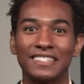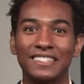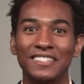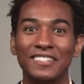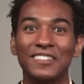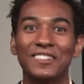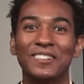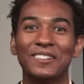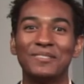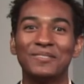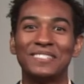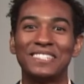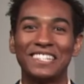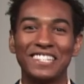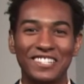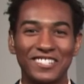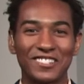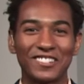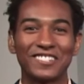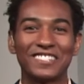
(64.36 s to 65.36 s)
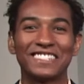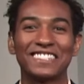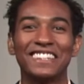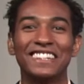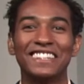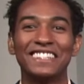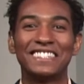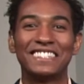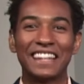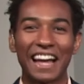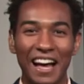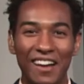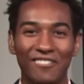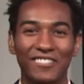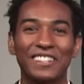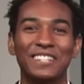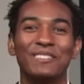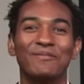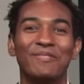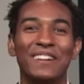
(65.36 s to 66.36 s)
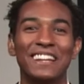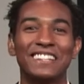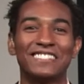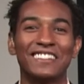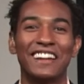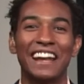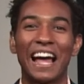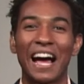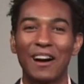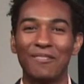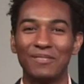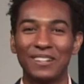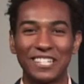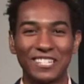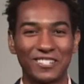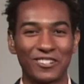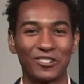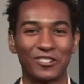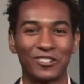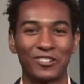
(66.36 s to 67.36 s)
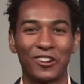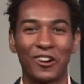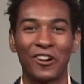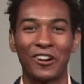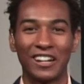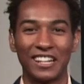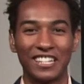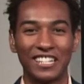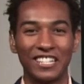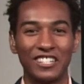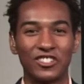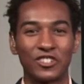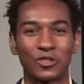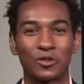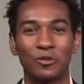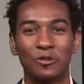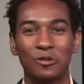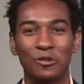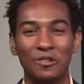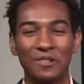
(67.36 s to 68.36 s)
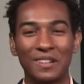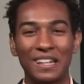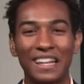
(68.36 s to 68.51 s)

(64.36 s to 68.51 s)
the TJ's staffing depends on how many children are in each school.